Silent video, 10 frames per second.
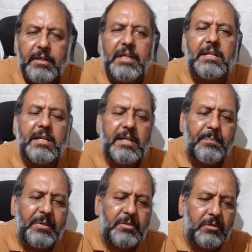Recurrent
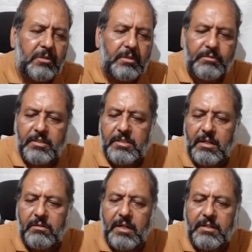episodes of the
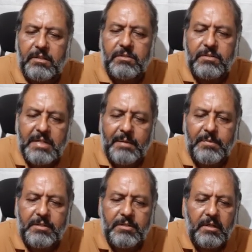cellulitis
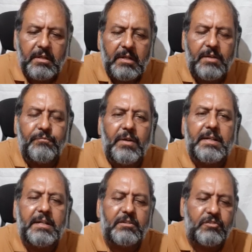damage
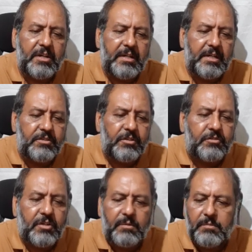lymphatic drainage
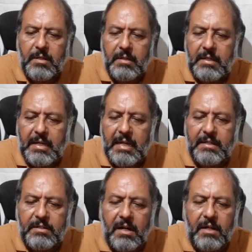system
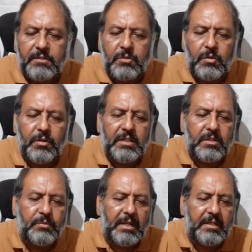and cause chronic
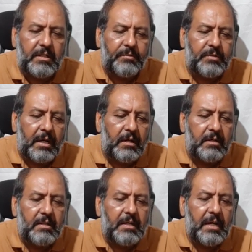swelling of the
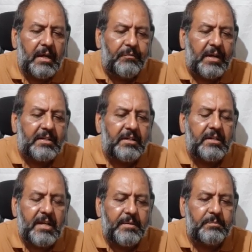
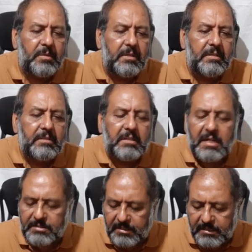affected limb,
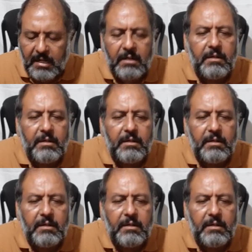causing the